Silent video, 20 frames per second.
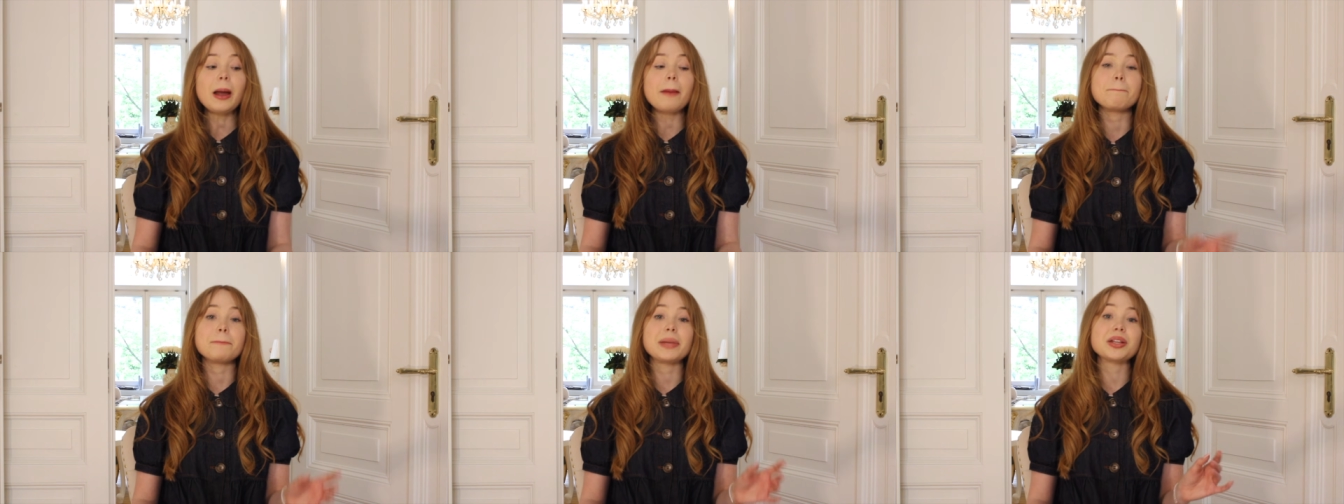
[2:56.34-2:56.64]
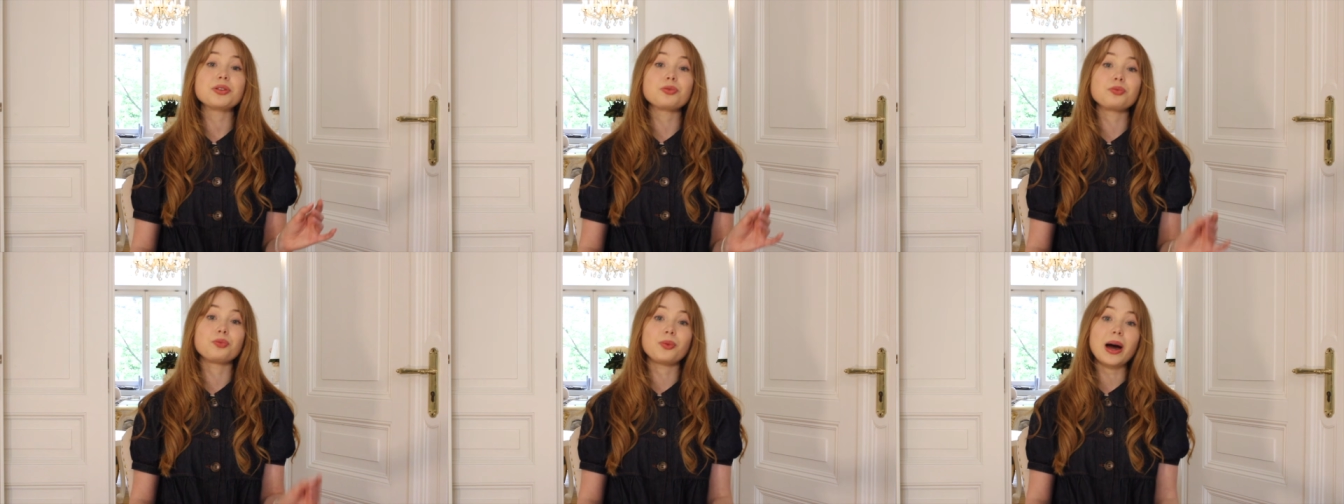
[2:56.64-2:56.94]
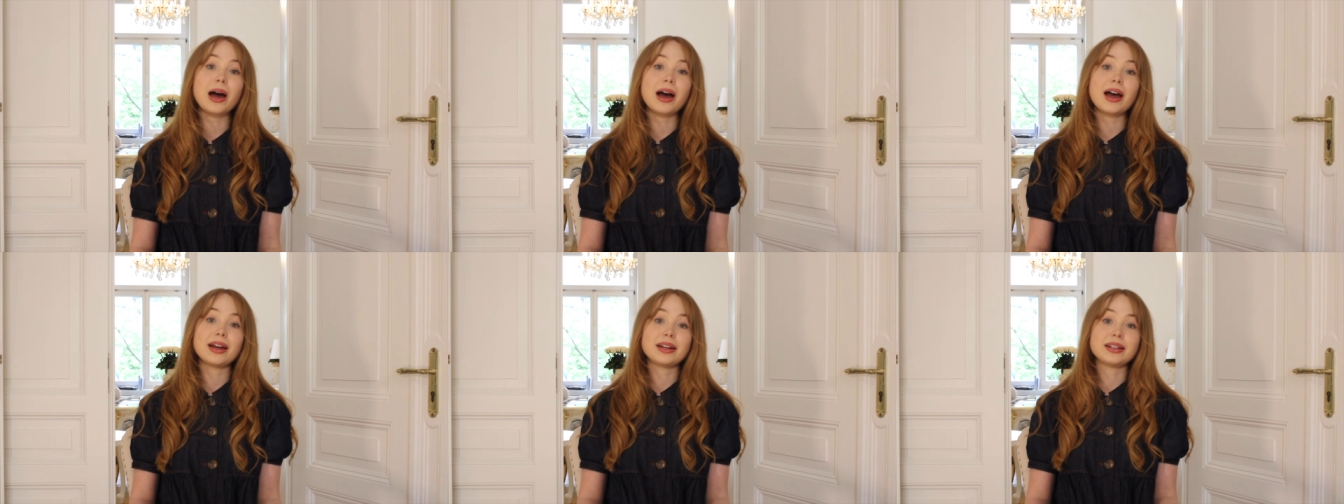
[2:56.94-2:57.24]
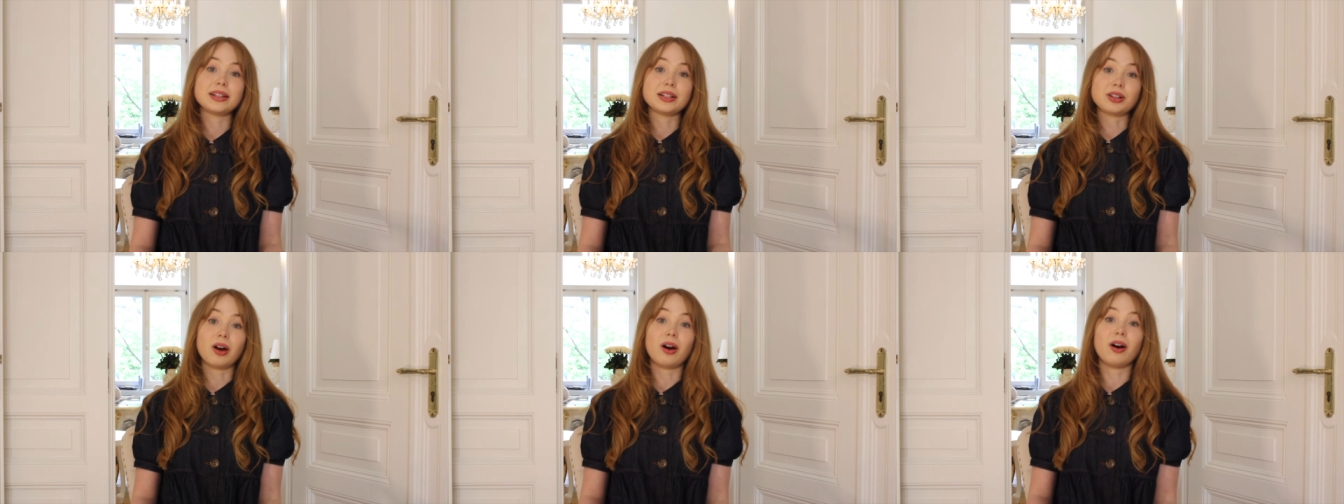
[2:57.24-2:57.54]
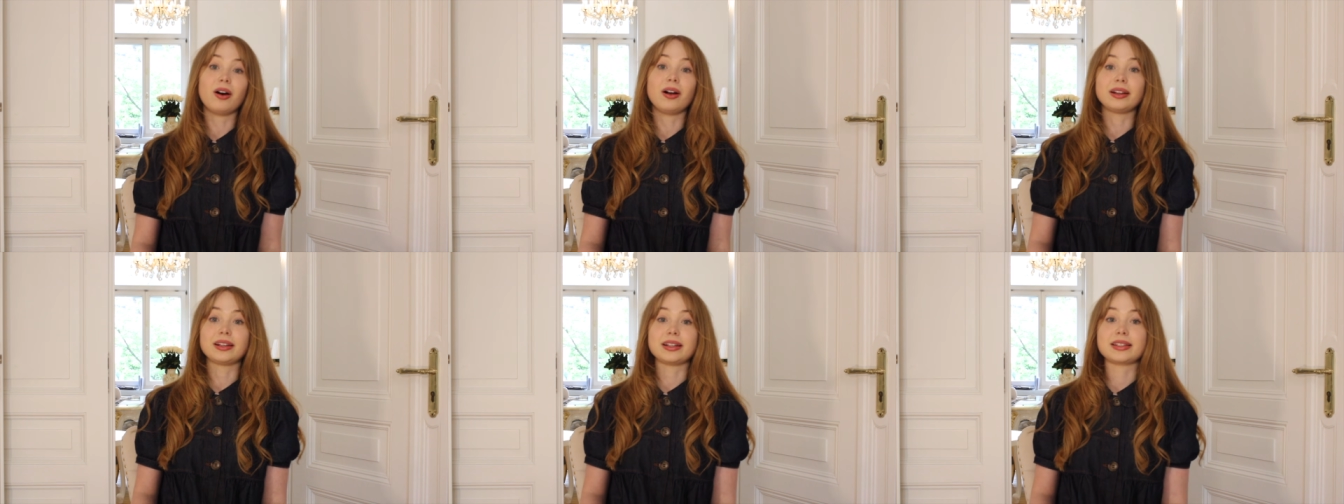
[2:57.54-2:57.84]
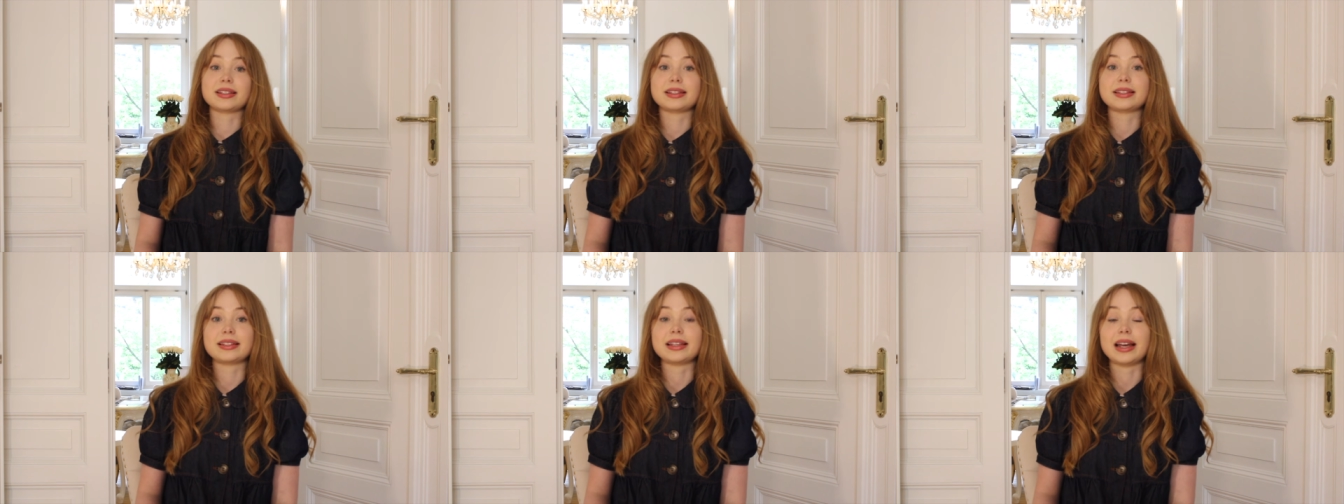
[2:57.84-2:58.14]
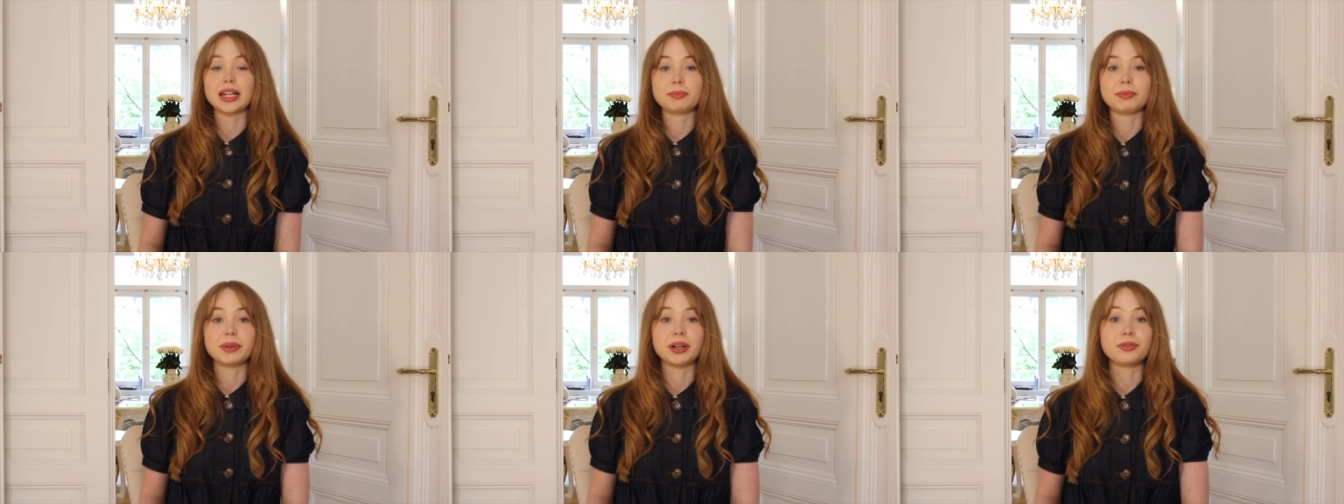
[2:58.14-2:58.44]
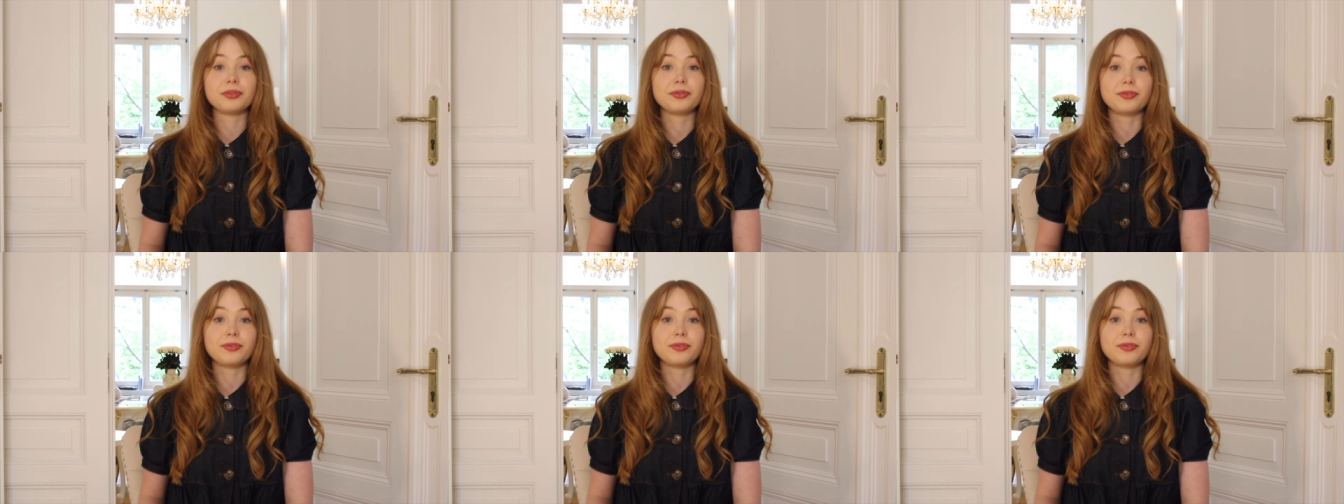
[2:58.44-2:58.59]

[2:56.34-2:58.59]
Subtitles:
But why did all this set me